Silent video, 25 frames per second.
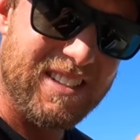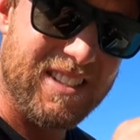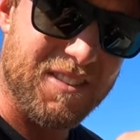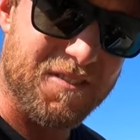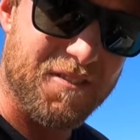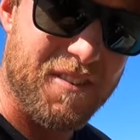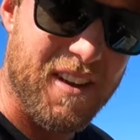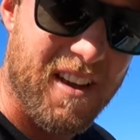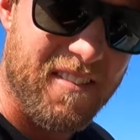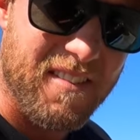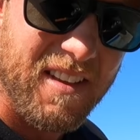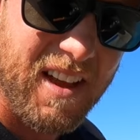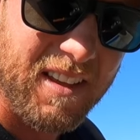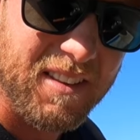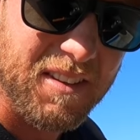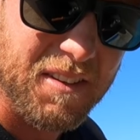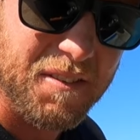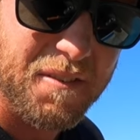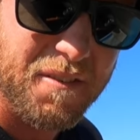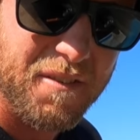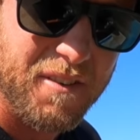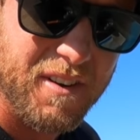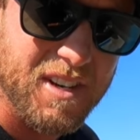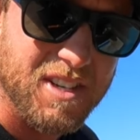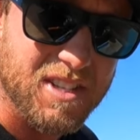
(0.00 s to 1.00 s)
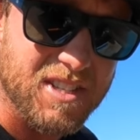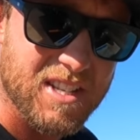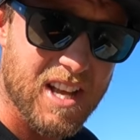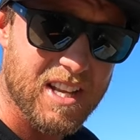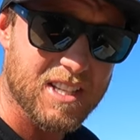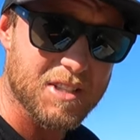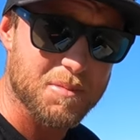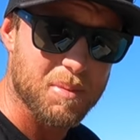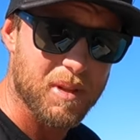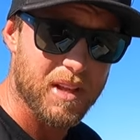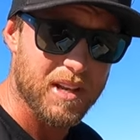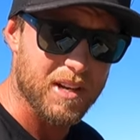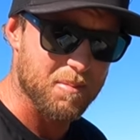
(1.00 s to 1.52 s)
Just found that in the fridge.
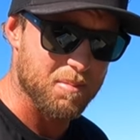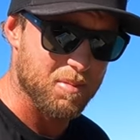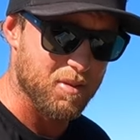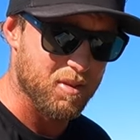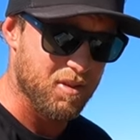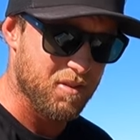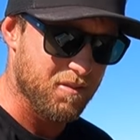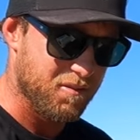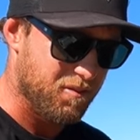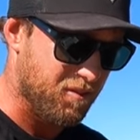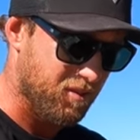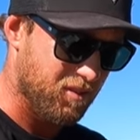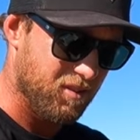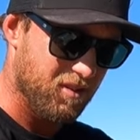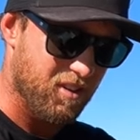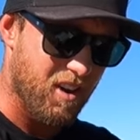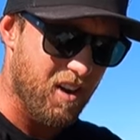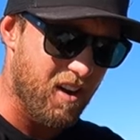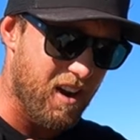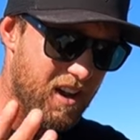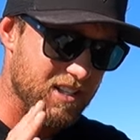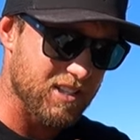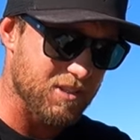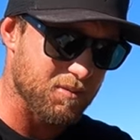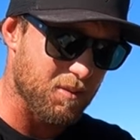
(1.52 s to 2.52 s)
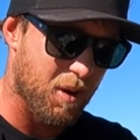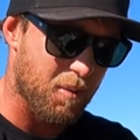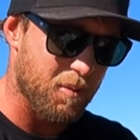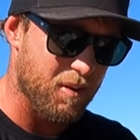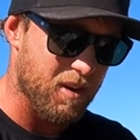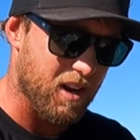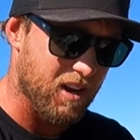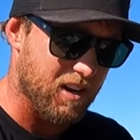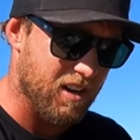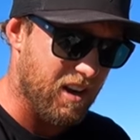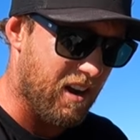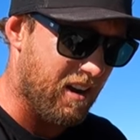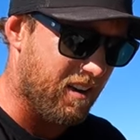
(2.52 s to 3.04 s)
That's bloody beautiful. All right, so what we
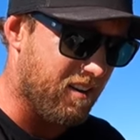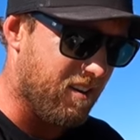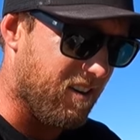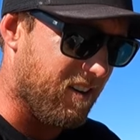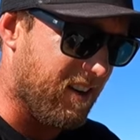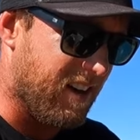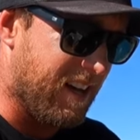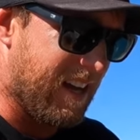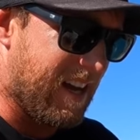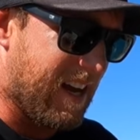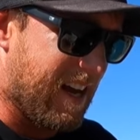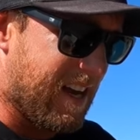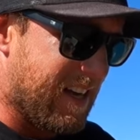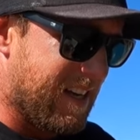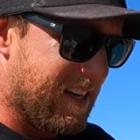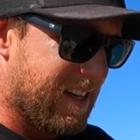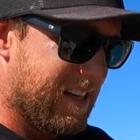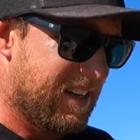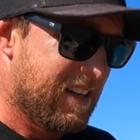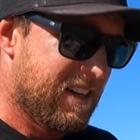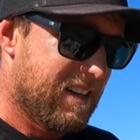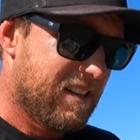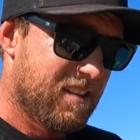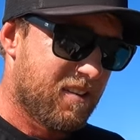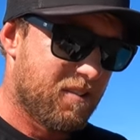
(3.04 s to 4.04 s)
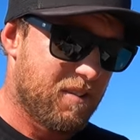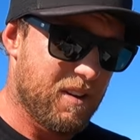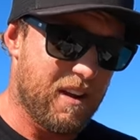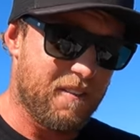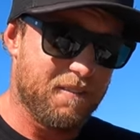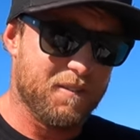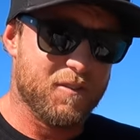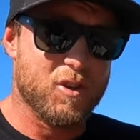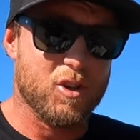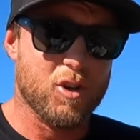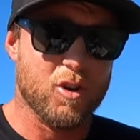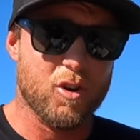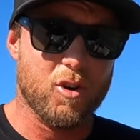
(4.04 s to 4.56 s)
got going on here? We
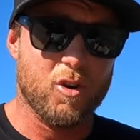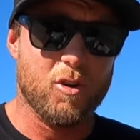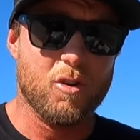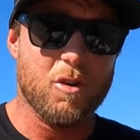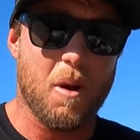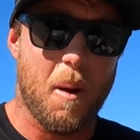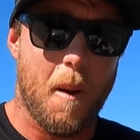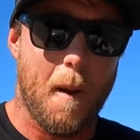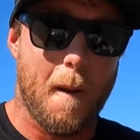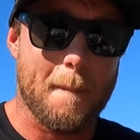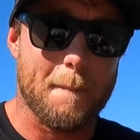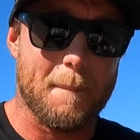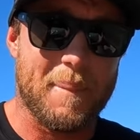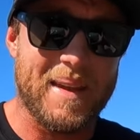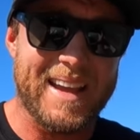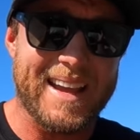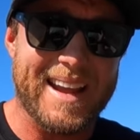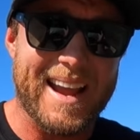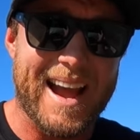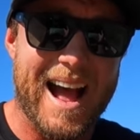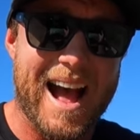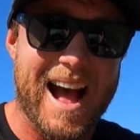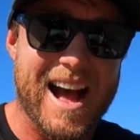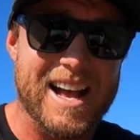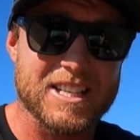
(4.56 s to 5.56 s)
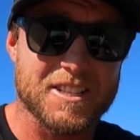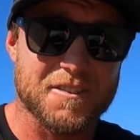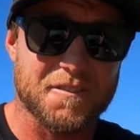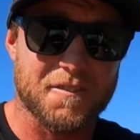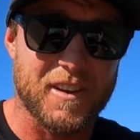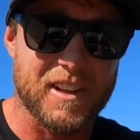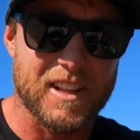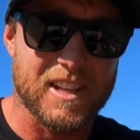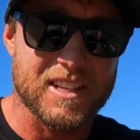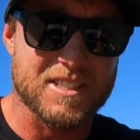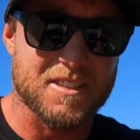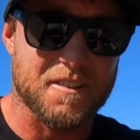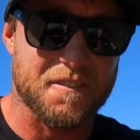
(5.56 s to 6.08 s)
have two big ass
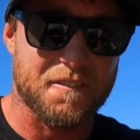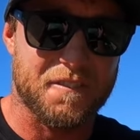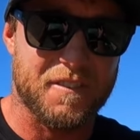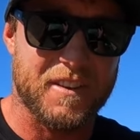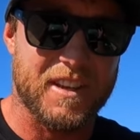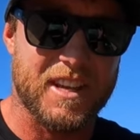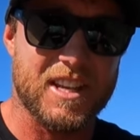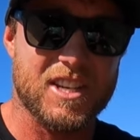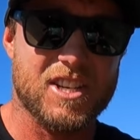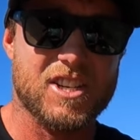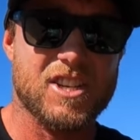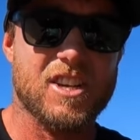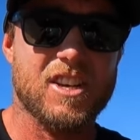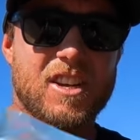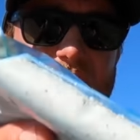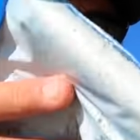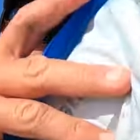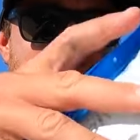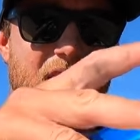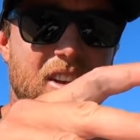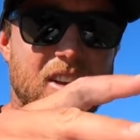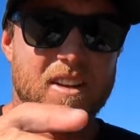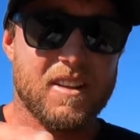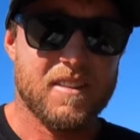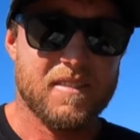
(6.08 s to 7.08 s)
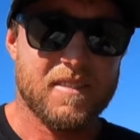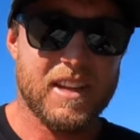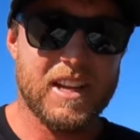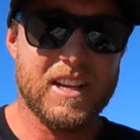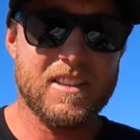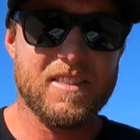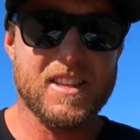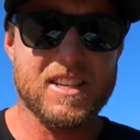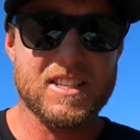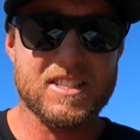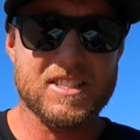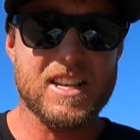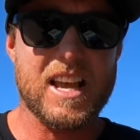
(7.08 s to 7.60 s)
fillets of fish
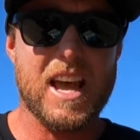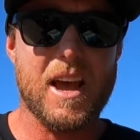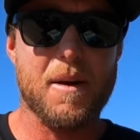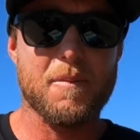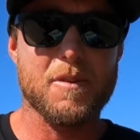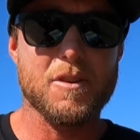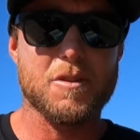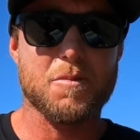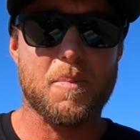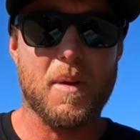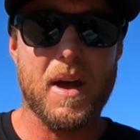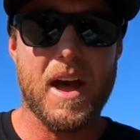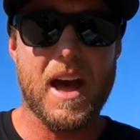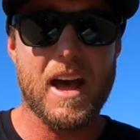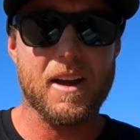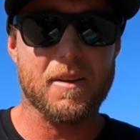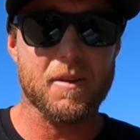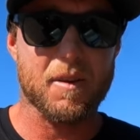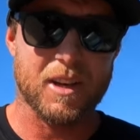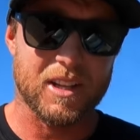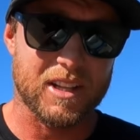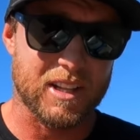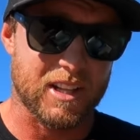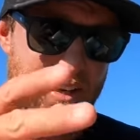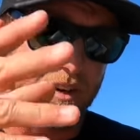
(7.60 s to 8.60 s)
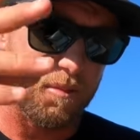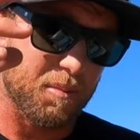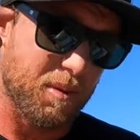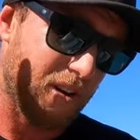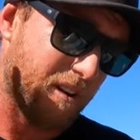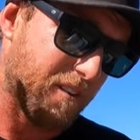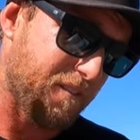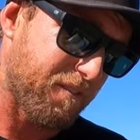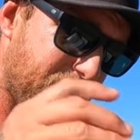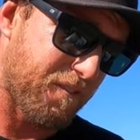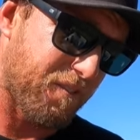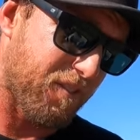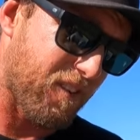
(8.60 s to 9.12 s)
in this sandwich bag. We've got a little bit
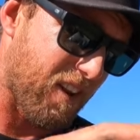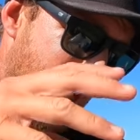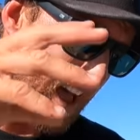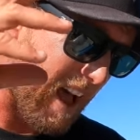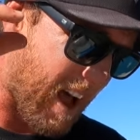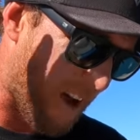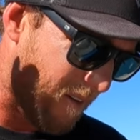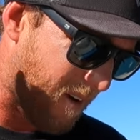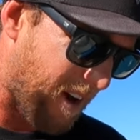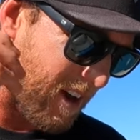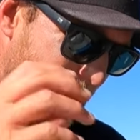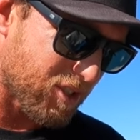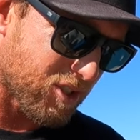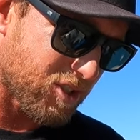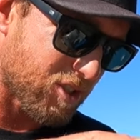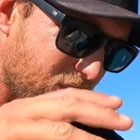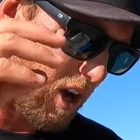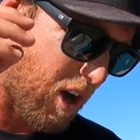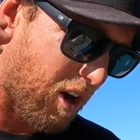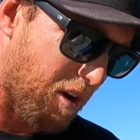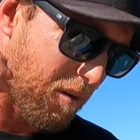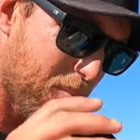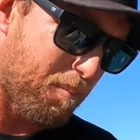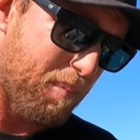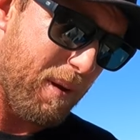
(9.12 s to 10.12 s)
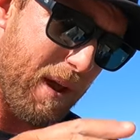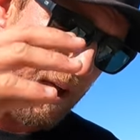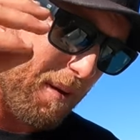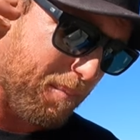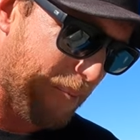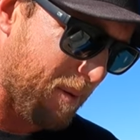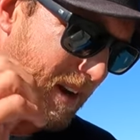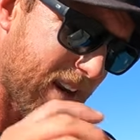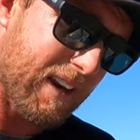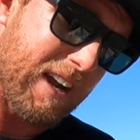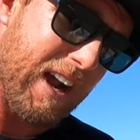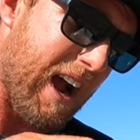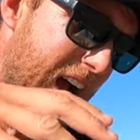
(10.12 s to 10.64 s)
of flour, salt,
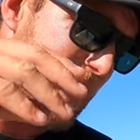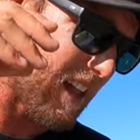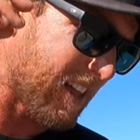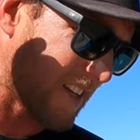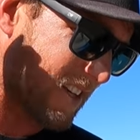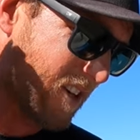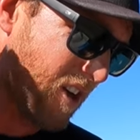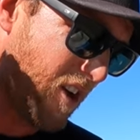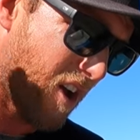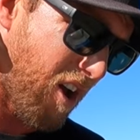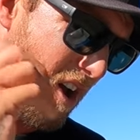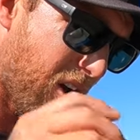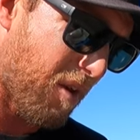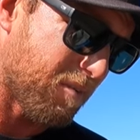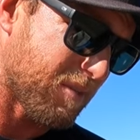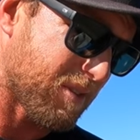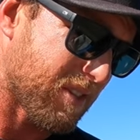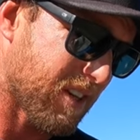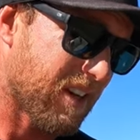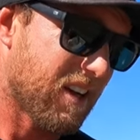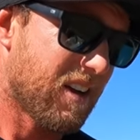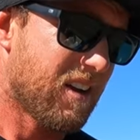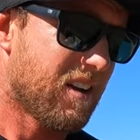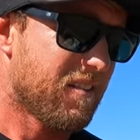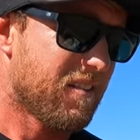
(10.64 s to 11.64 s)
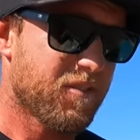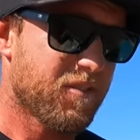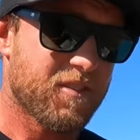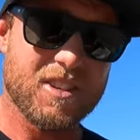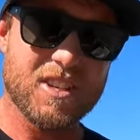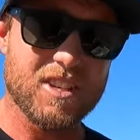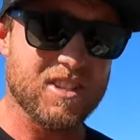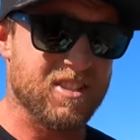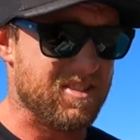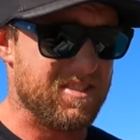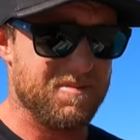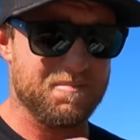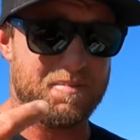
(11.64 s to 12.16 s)
pepper, garlic, herbs.
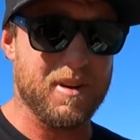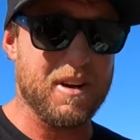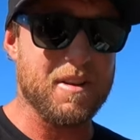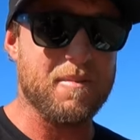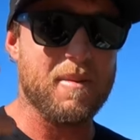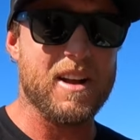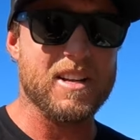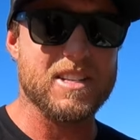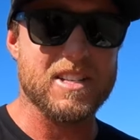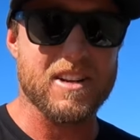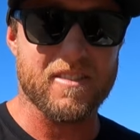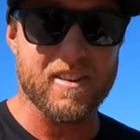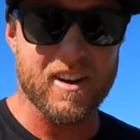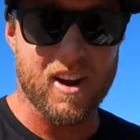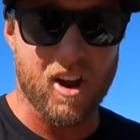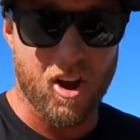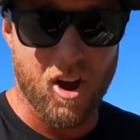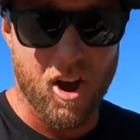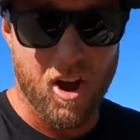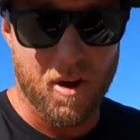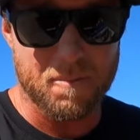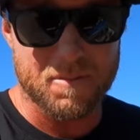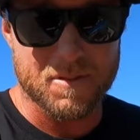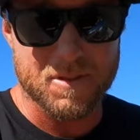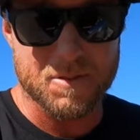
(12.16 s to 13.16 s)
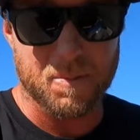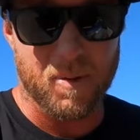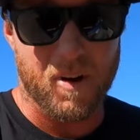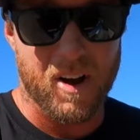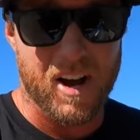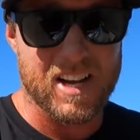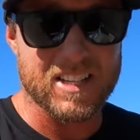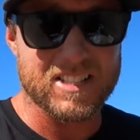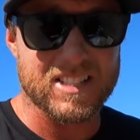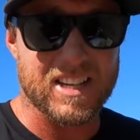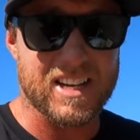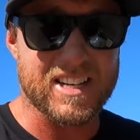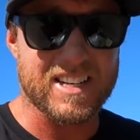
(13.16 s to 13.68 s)
Just pretty much every herb,
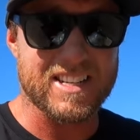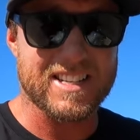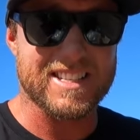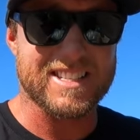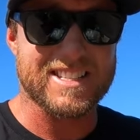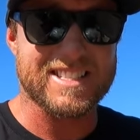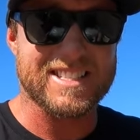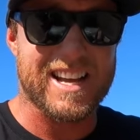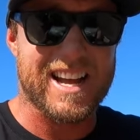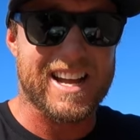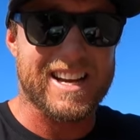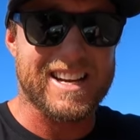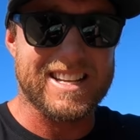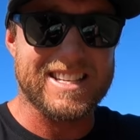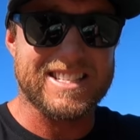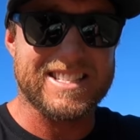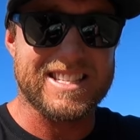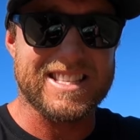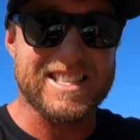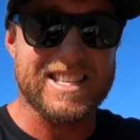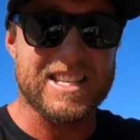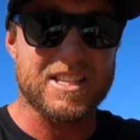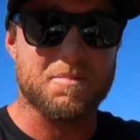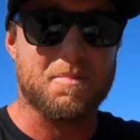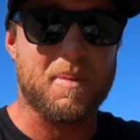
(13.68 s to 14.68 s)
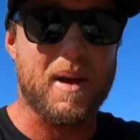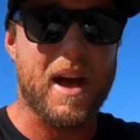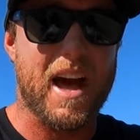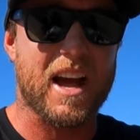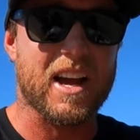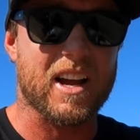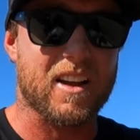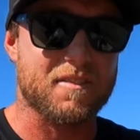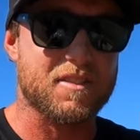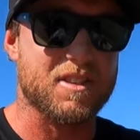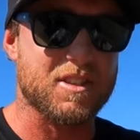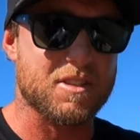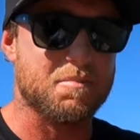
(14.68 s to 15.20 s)
spice under the sun is in this
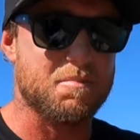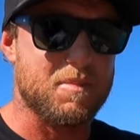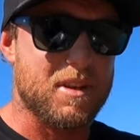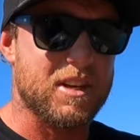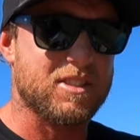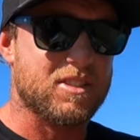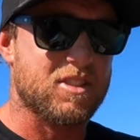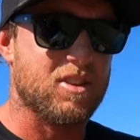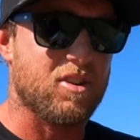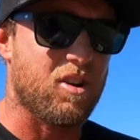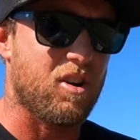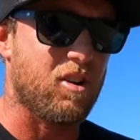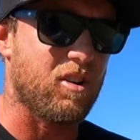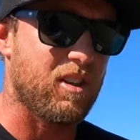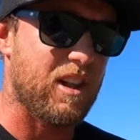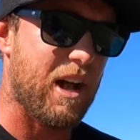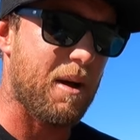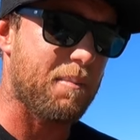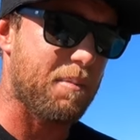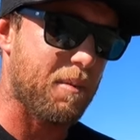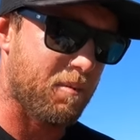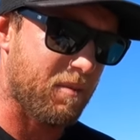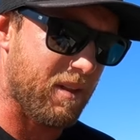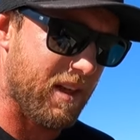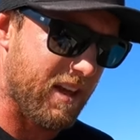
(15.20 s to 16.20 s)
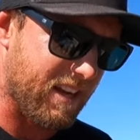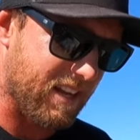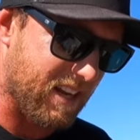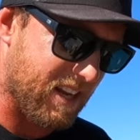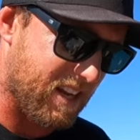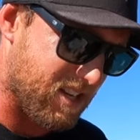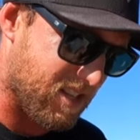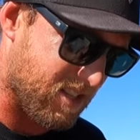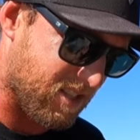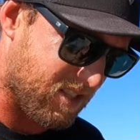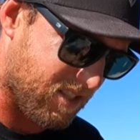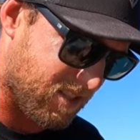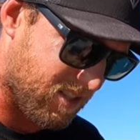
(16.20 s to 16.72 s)
bag. I've just mixed it all up. I'm letting
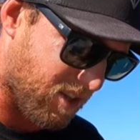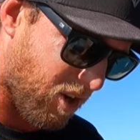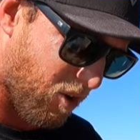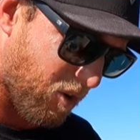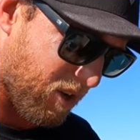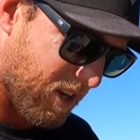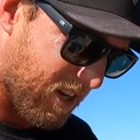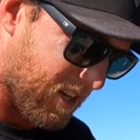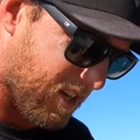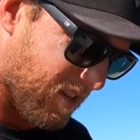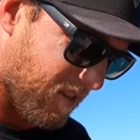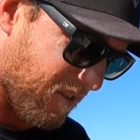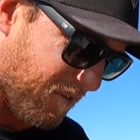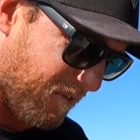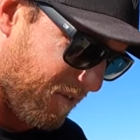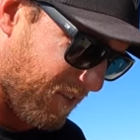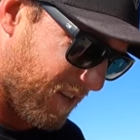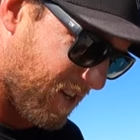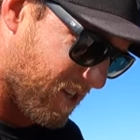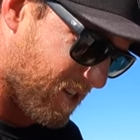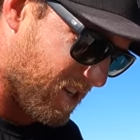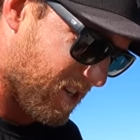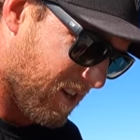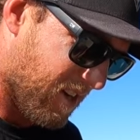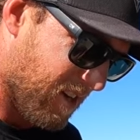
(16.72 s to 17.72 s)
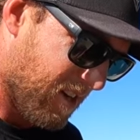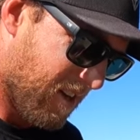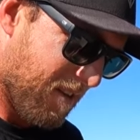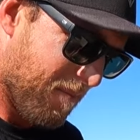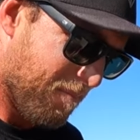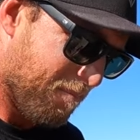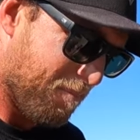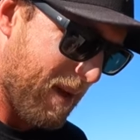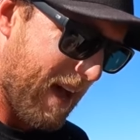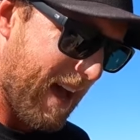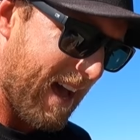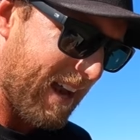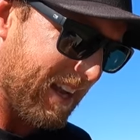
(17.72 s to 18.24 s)
it just soak into the fish,
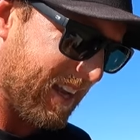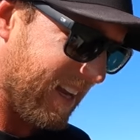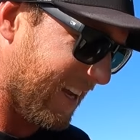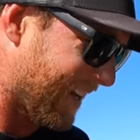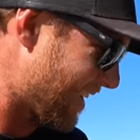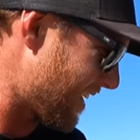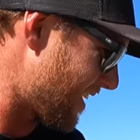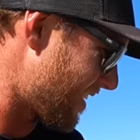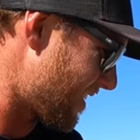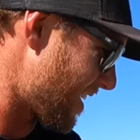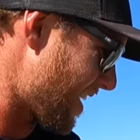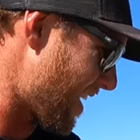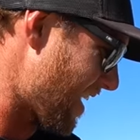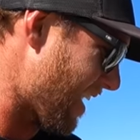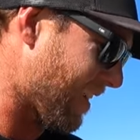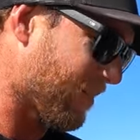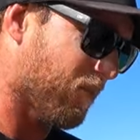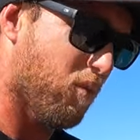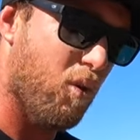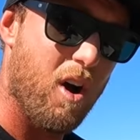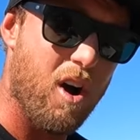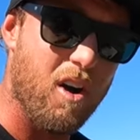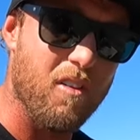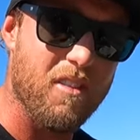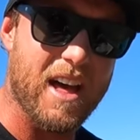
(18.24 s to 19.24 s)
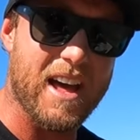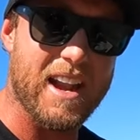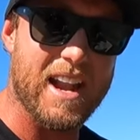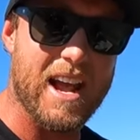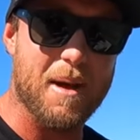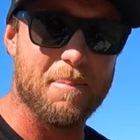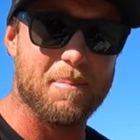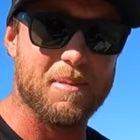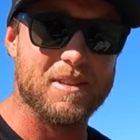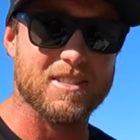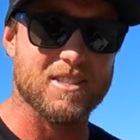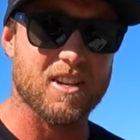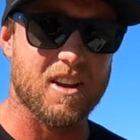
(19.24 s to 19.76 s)
patting it in there. And while that
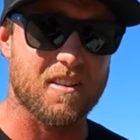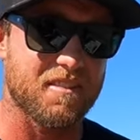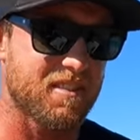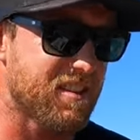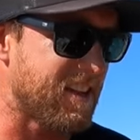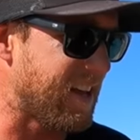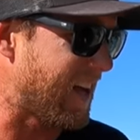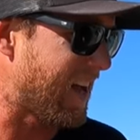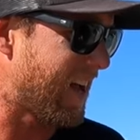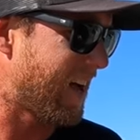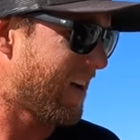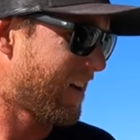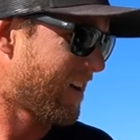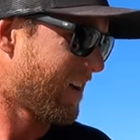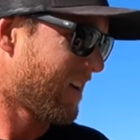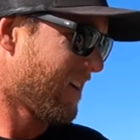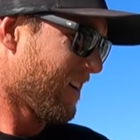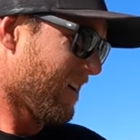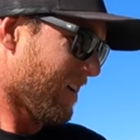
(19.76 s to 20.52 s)
happens over there,